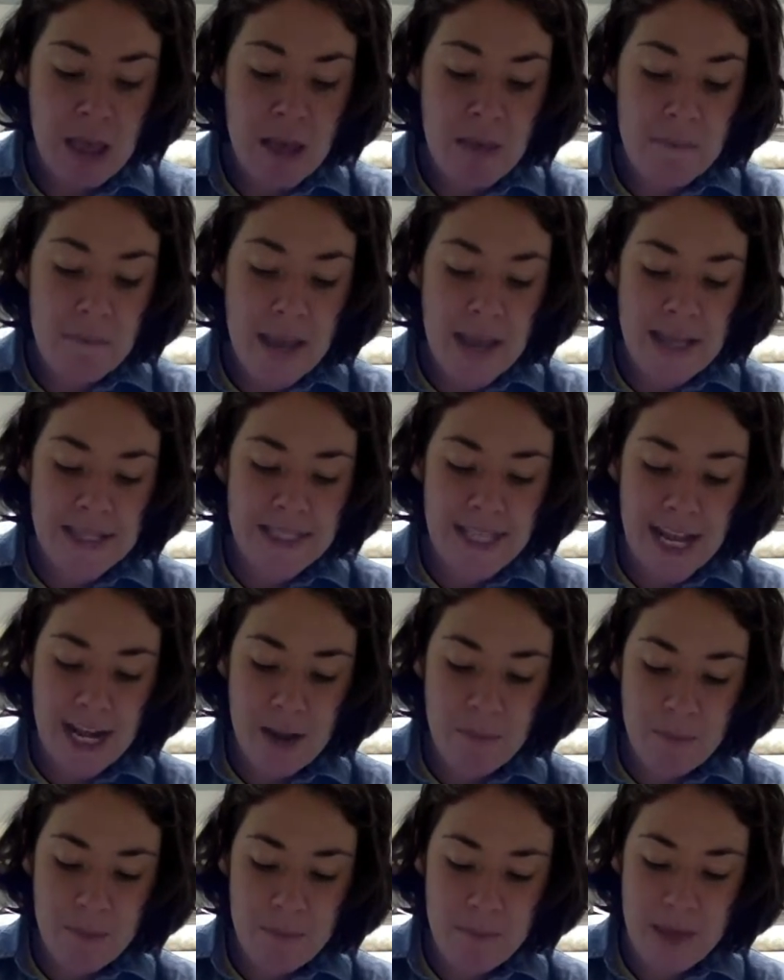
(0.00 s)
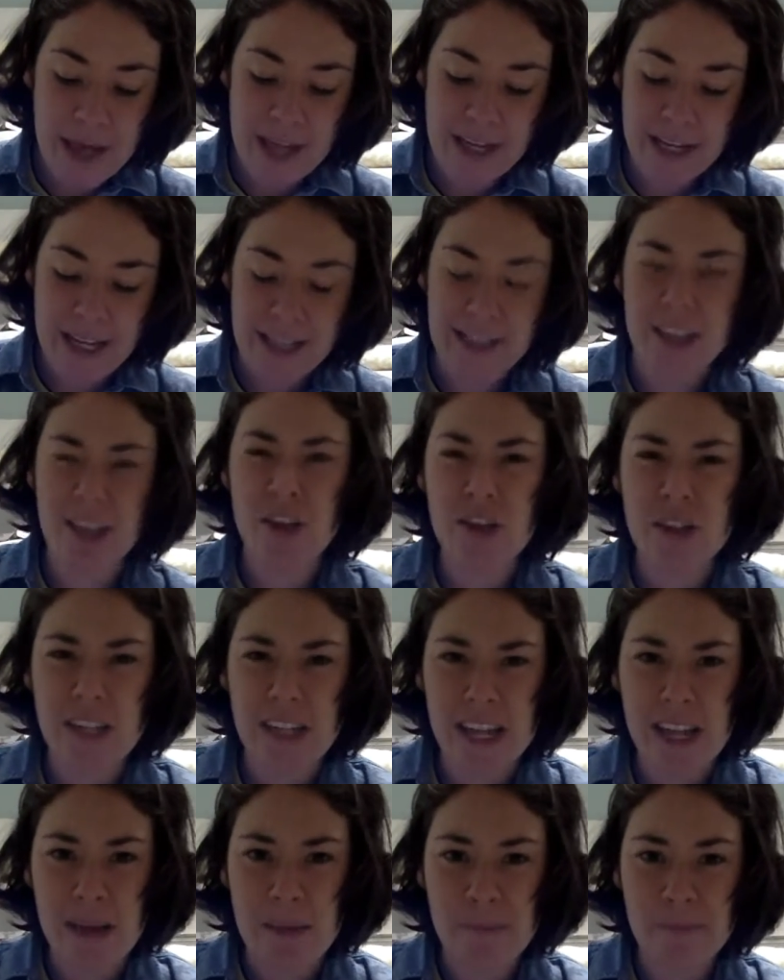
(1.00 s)
May sat up in bed and looked at
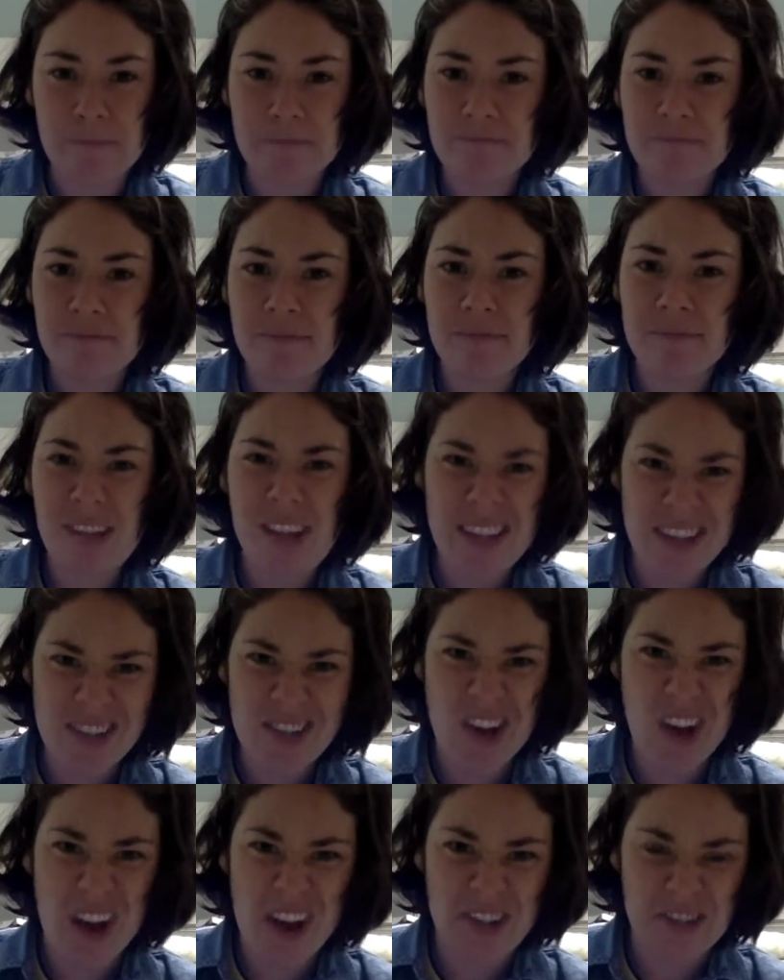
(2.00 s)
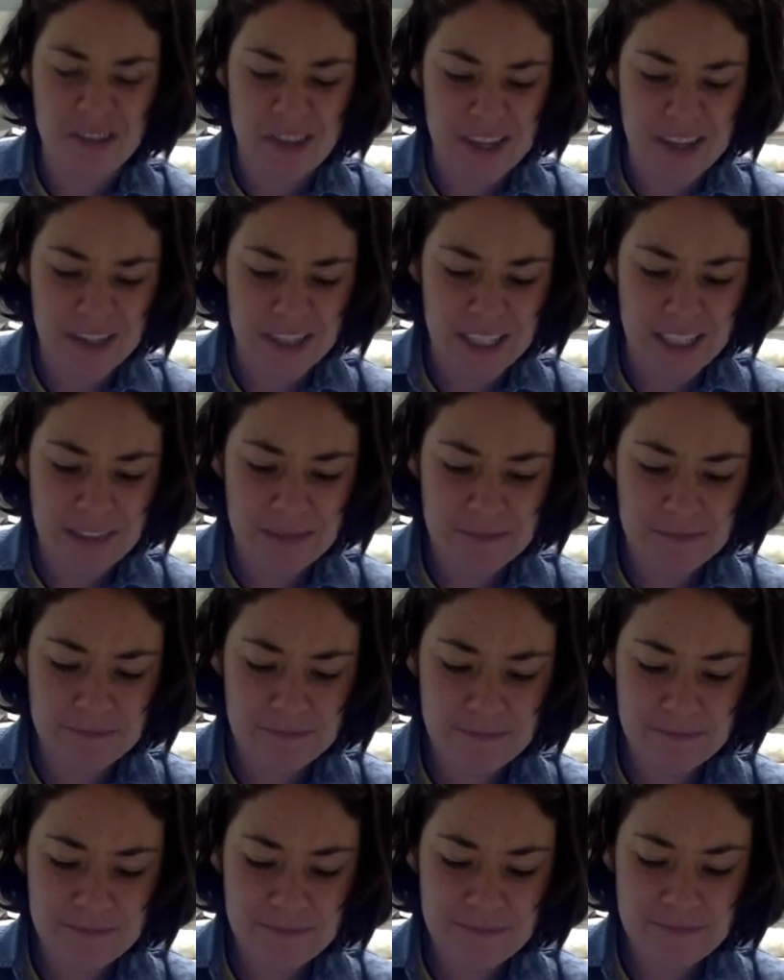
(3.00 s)
him intolerantly.
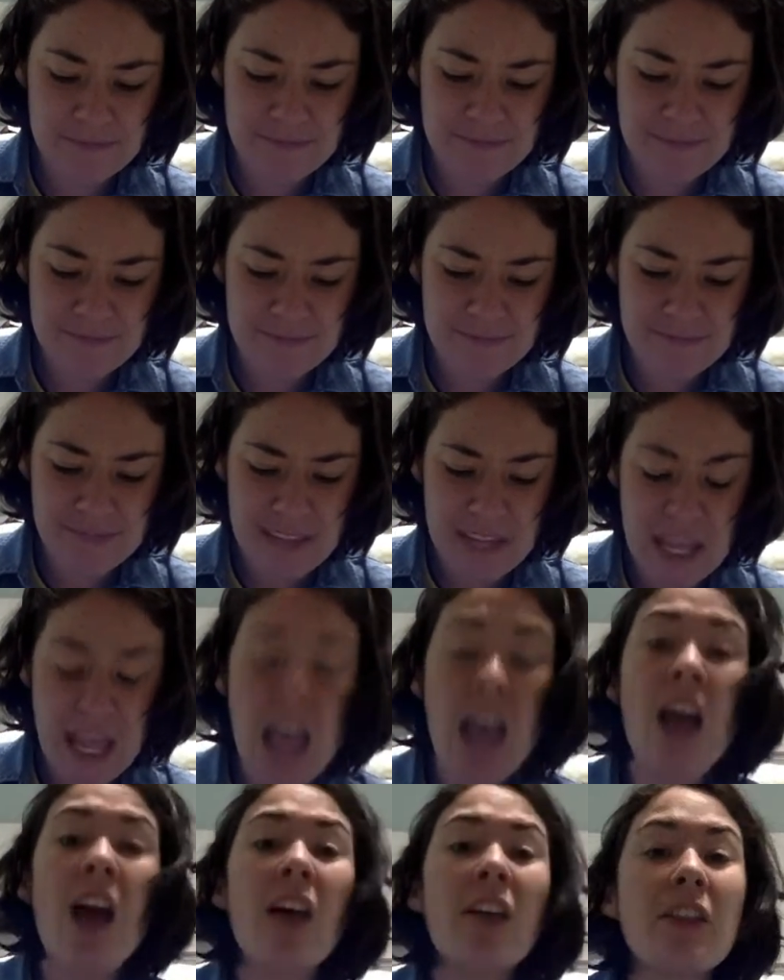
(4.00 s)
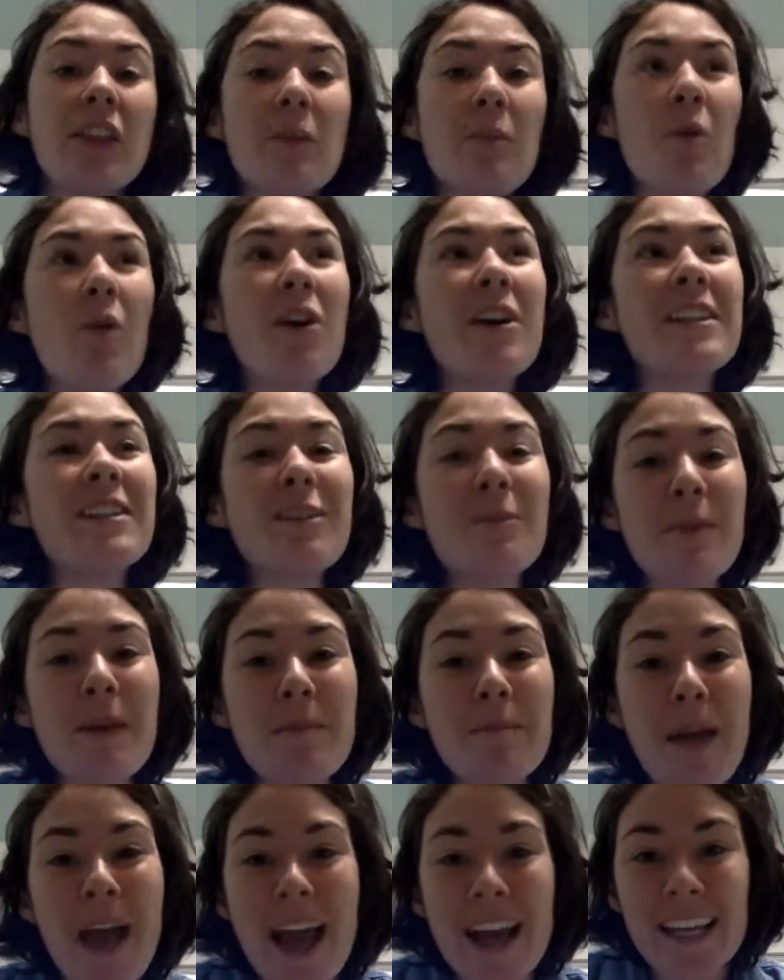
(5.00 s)
"The boys'll be
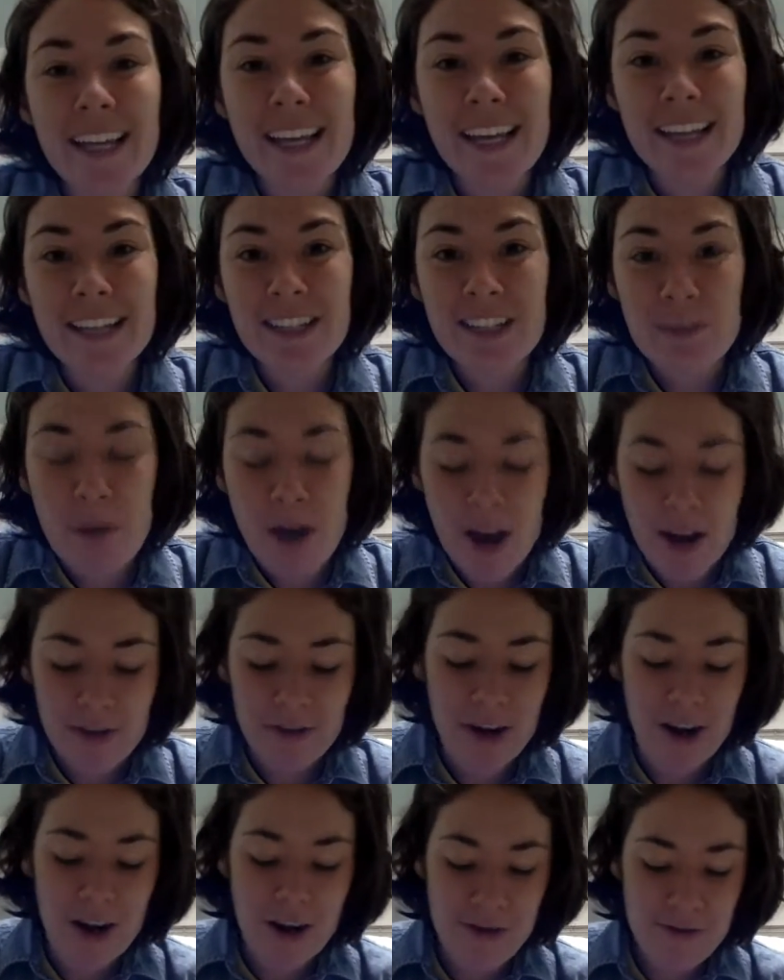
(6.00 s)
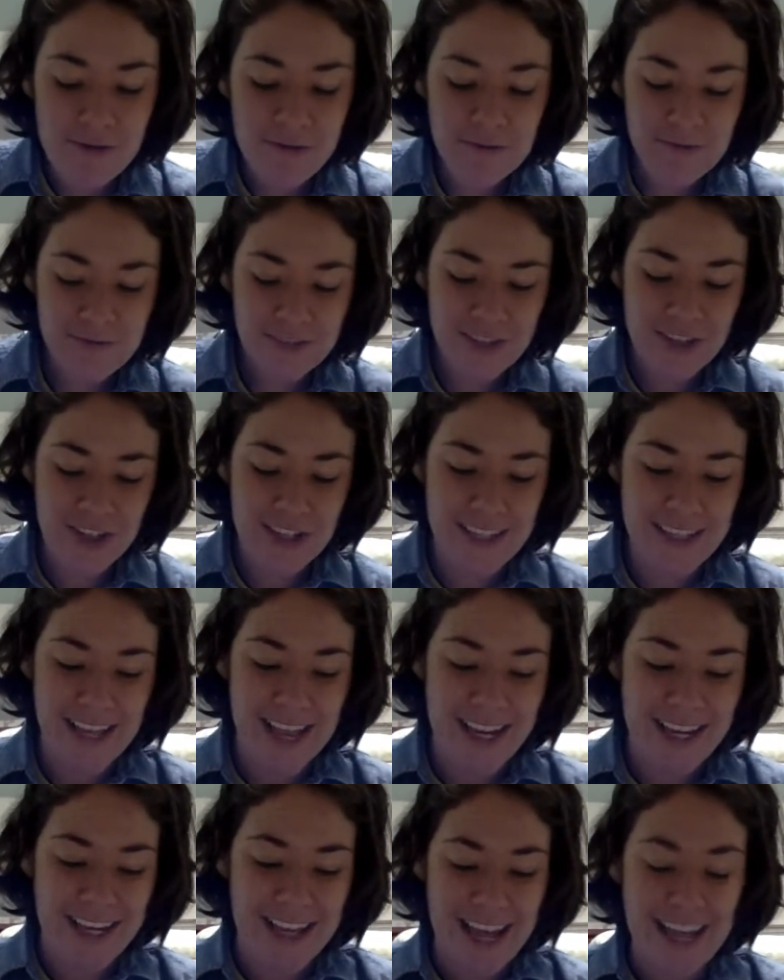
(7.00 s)
back in tomorrow," she
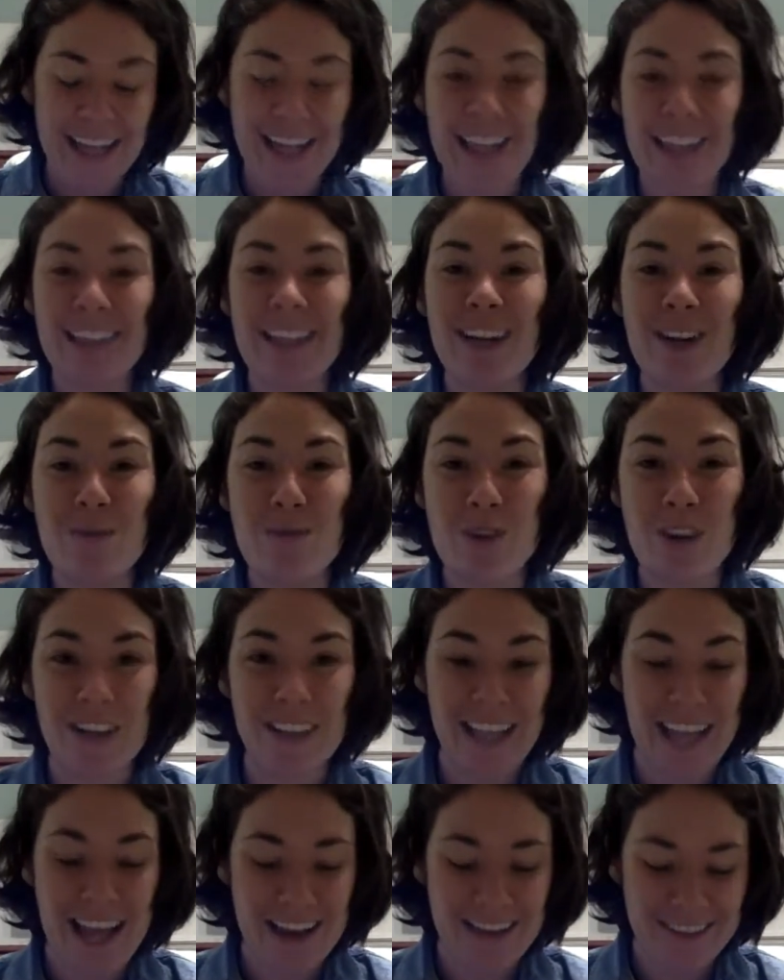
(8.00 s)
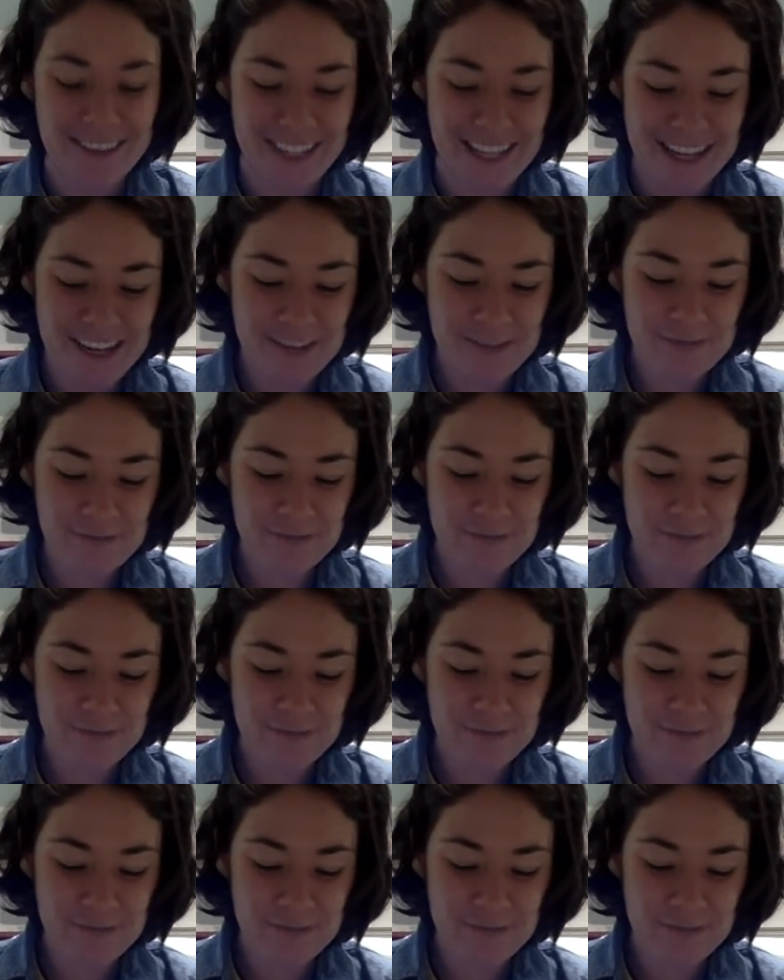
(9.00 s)
said again a little more loudly.